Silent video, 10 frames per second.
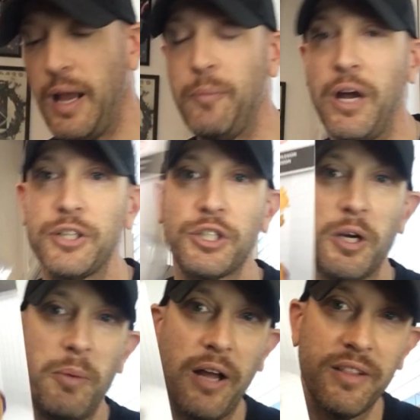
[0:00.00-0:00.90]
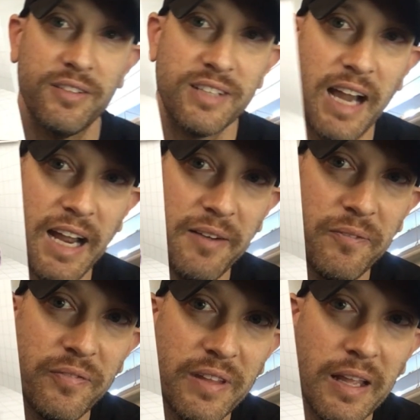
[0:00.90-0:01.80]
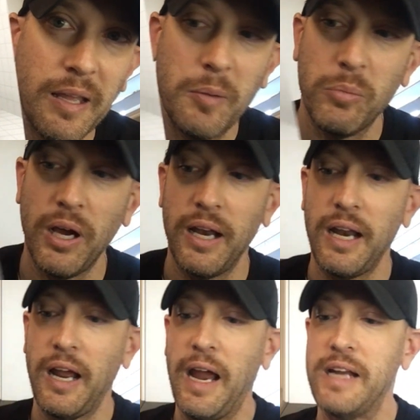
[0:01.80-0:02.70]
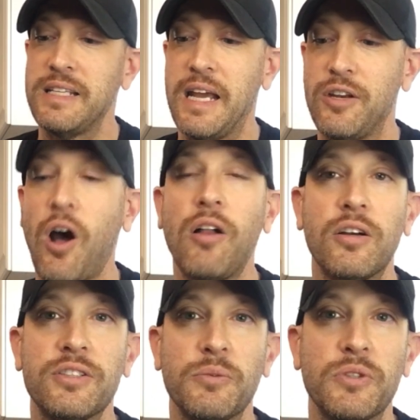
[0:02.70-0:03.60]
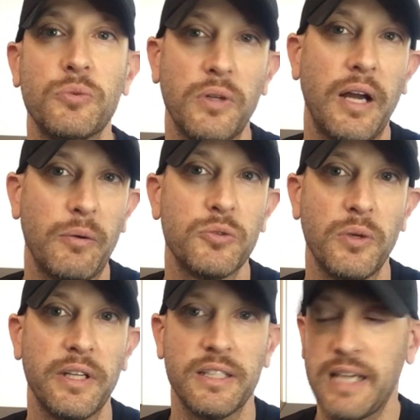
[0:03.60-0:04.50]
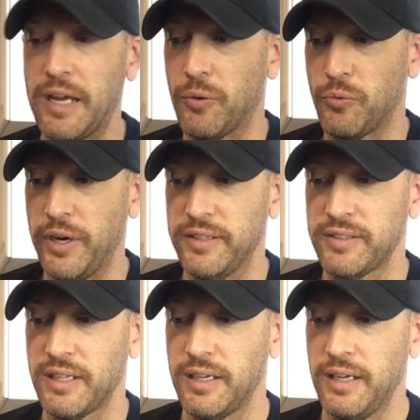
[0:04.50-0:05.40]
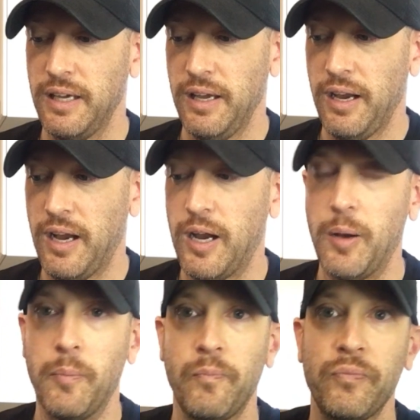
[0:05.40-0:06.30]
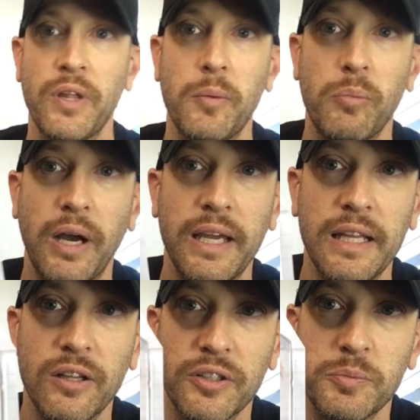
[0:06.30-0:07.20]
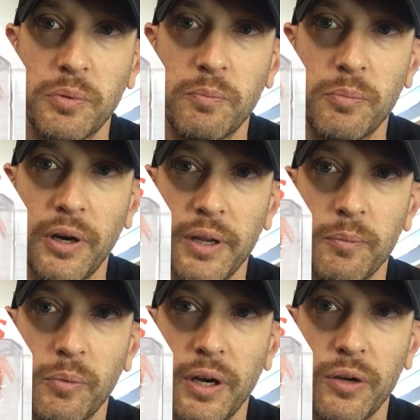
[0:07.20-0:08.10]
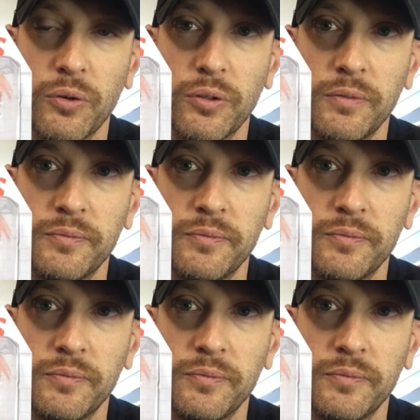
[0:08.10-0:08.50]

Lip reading: Not sure about this guy, but at $10, I was willing to take a risk. But he looks pretty cool.